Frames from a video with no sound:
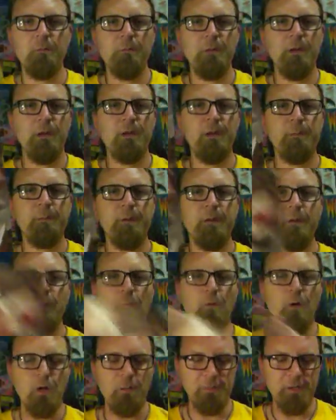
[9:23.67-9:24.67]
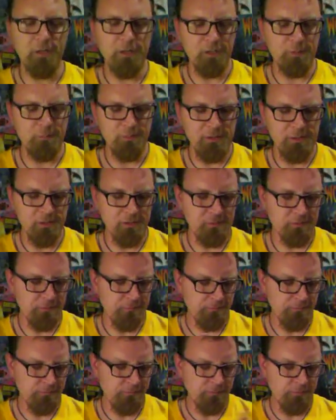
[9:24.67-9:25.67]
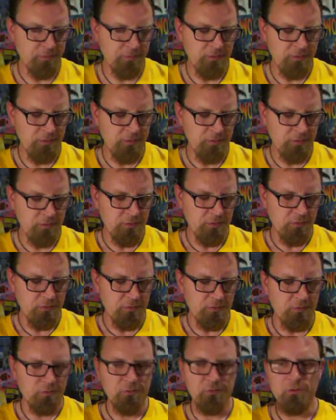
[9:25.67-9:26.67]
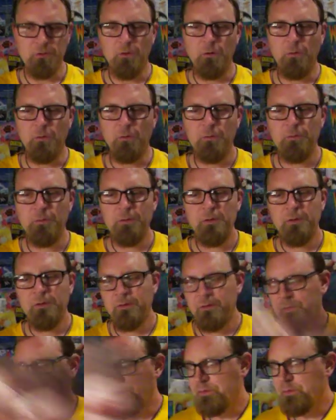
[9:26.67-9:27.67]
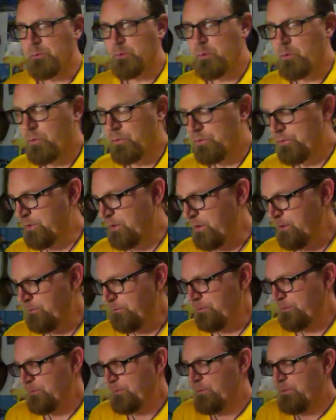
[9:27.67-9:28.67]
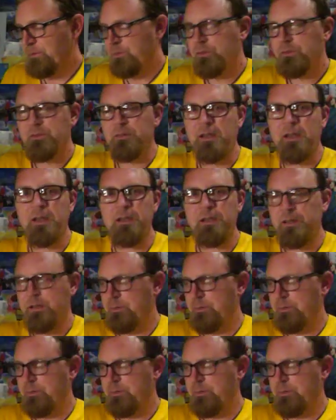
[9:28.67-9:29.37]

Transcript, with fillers: end up on the wall behind me here. So that's some cool stuff. Stake